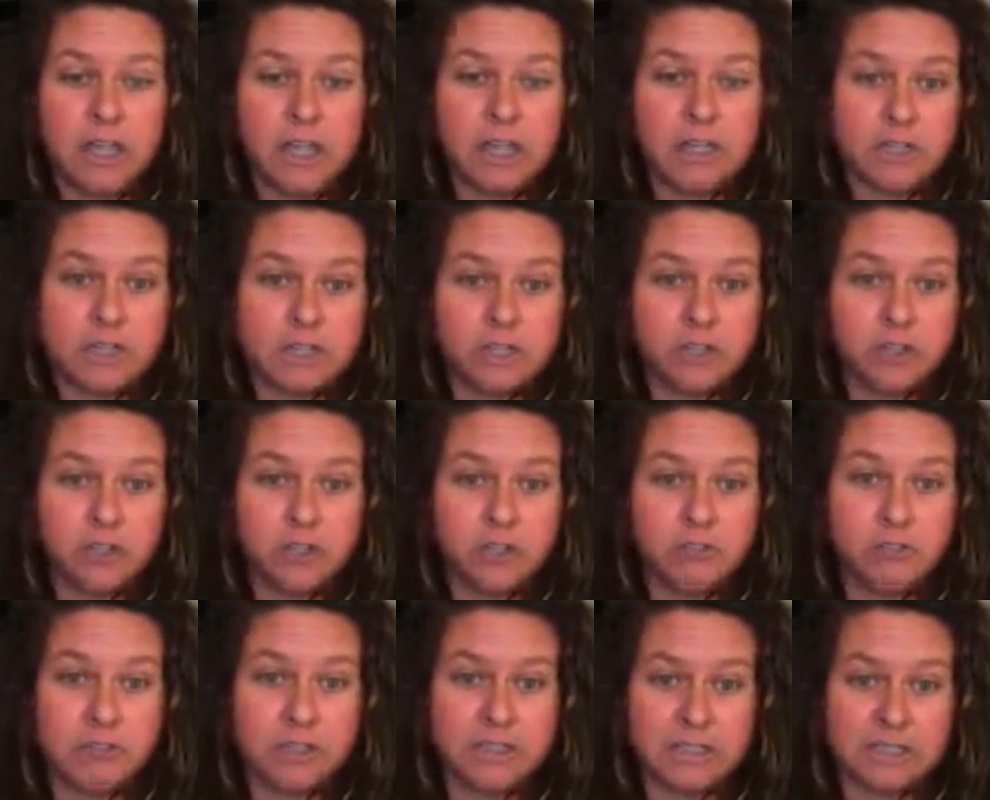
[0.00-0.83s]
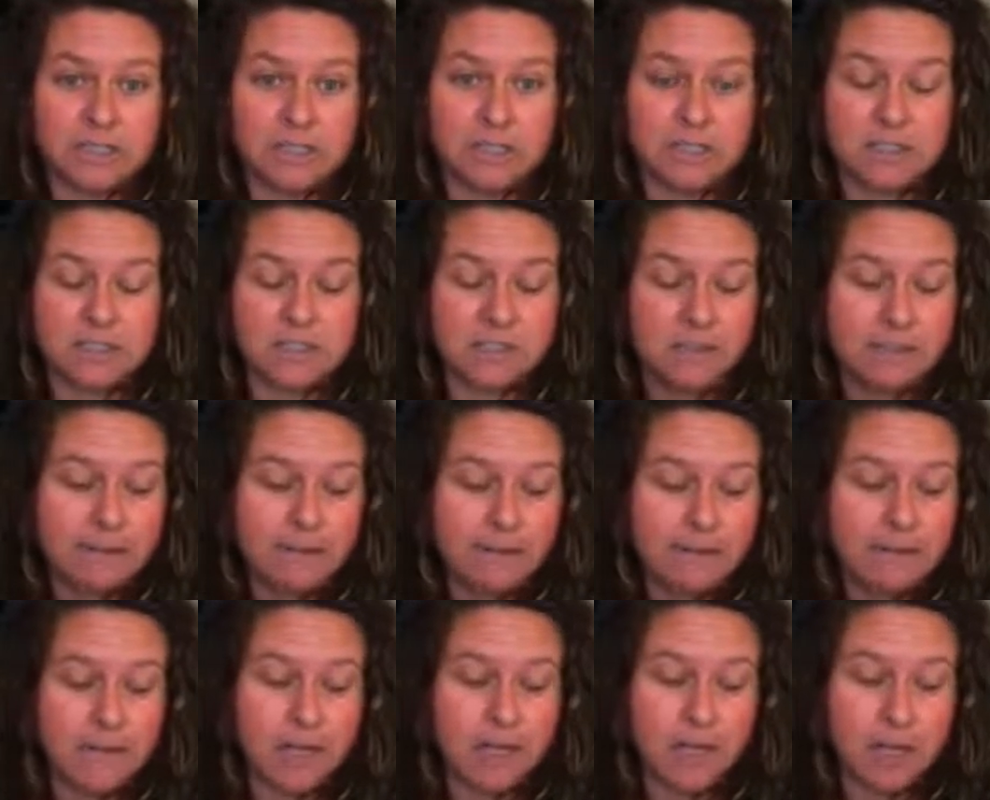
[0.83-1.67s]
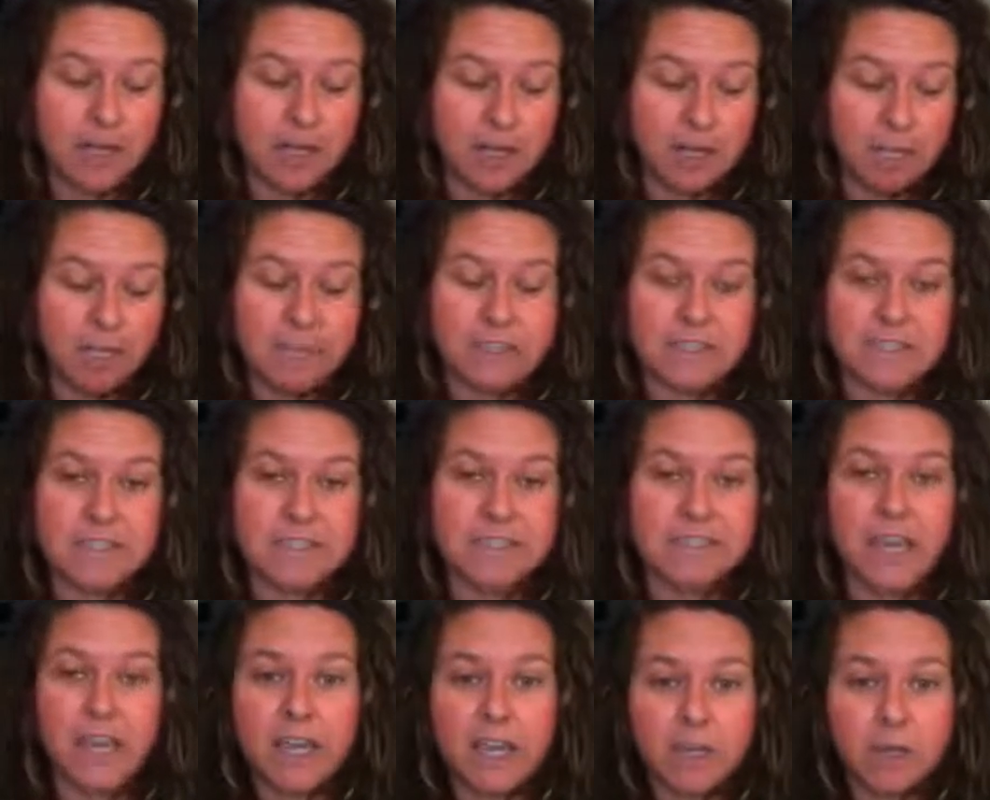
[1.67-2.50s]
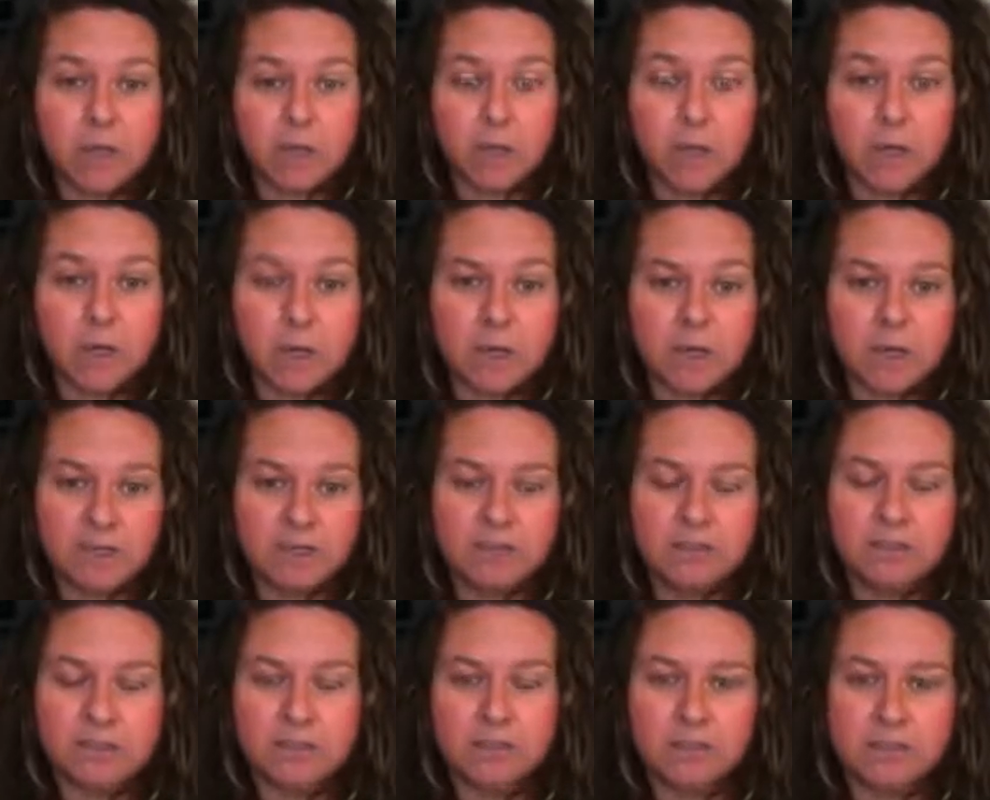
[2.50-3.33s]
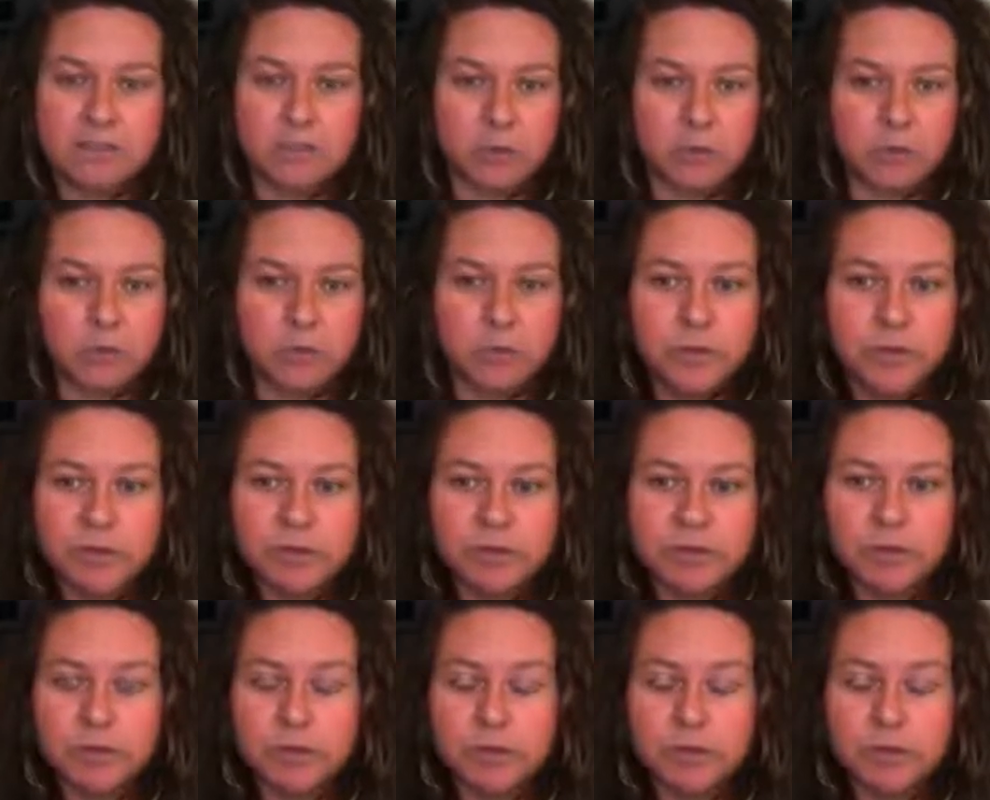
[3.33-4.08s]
a digital business. The second one is a really,